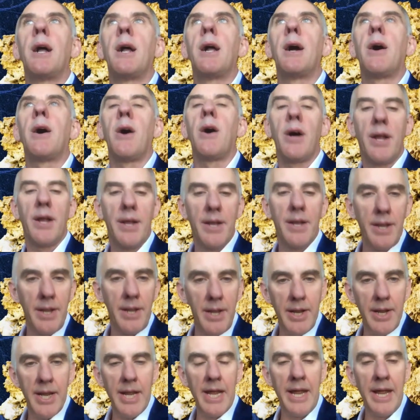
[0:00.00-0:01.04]

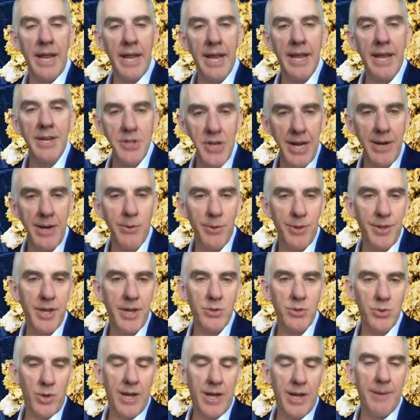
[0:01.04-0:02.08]
In general,
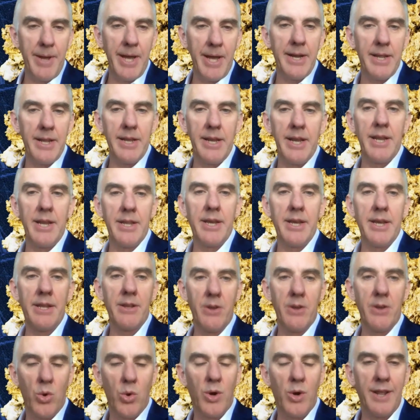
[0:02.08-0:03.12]
things will come out in
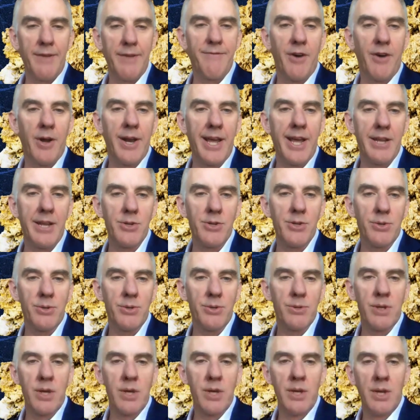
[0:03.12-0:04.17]
the quarterly
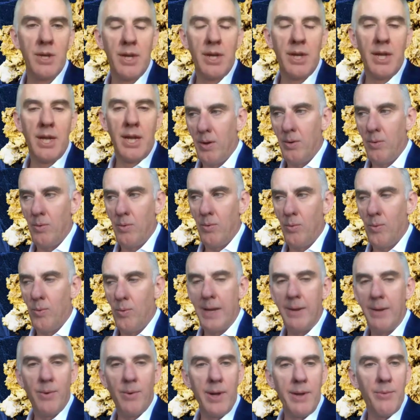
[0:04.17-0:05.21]
financials.
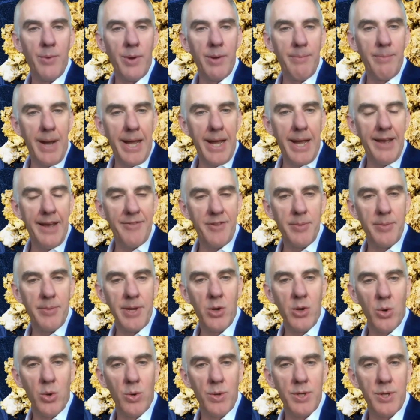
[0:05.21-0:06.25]
We may have to be
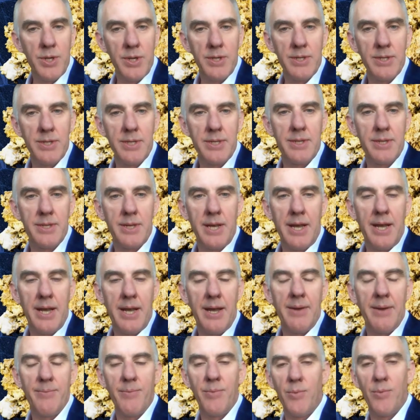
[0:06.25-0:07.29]
cautious
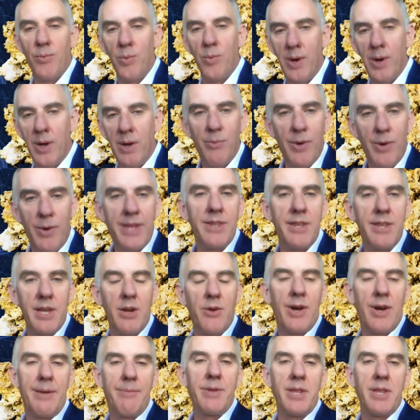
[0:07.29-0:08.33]
with the
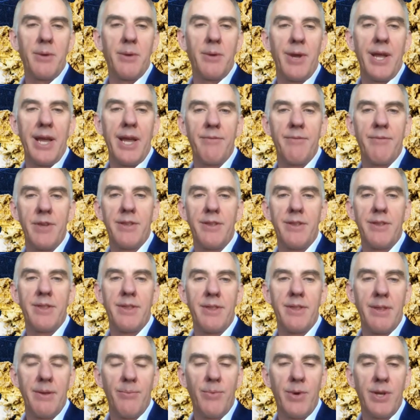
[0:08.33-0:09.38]
agreement that we have
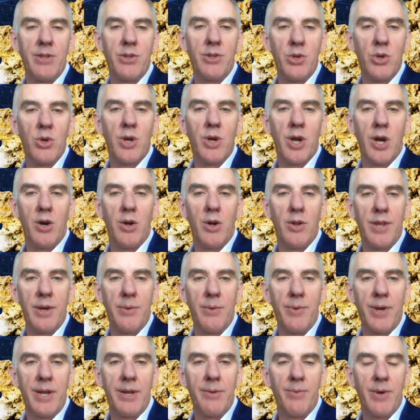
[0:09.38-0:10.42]
with New Gold,
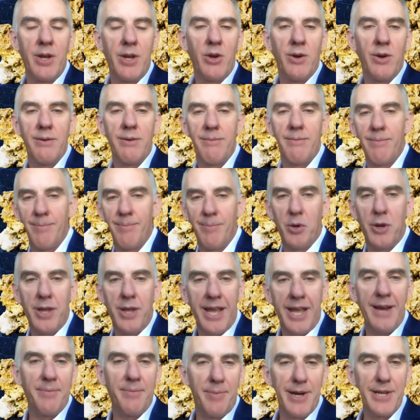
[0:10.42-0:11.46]
that we're not
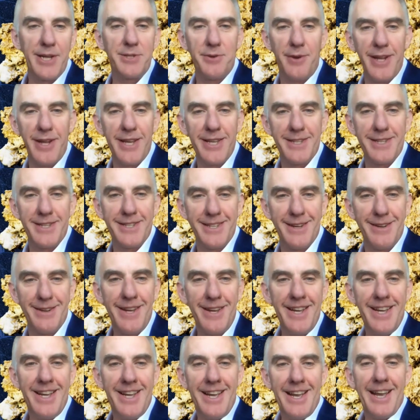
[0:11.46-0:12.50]
putting out press releases
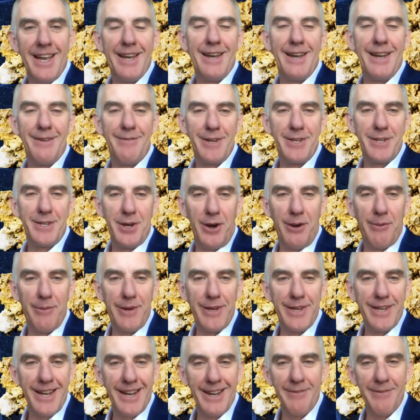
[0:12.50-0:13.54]
every time
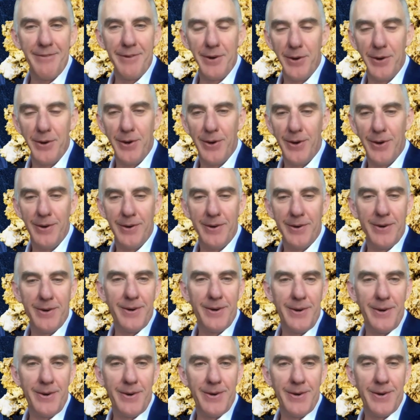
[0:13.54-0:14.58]
we deliver ore
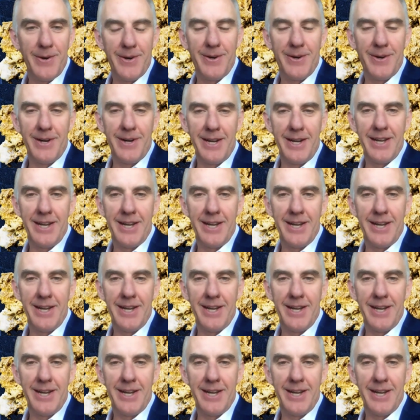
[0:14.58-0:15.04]
or